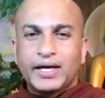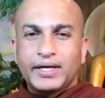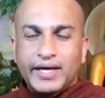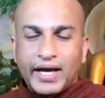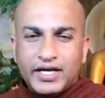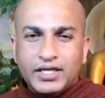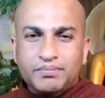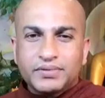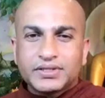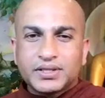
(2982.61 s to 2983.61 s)

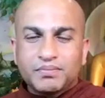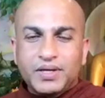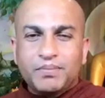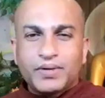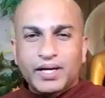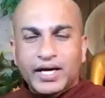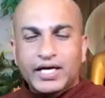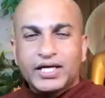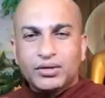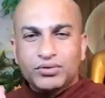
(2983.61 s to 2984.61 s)
90% people
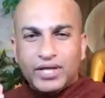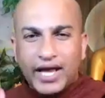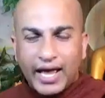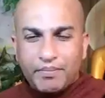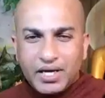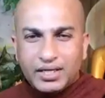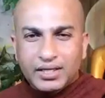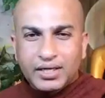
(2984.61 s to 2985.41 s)
get into the habit